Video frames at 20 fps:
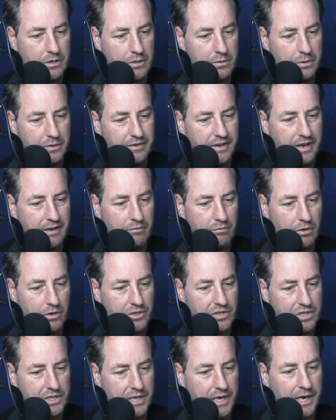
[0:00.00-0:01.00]
we've had
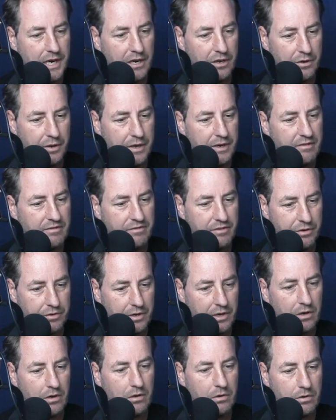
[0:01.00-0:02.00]
Ross Taylor, who had a
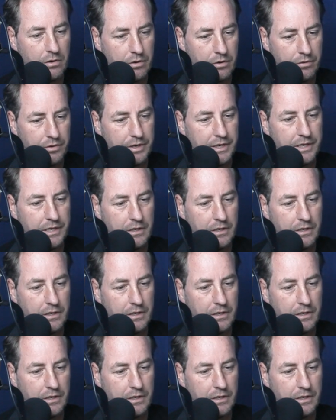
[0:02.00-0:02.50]
very long career.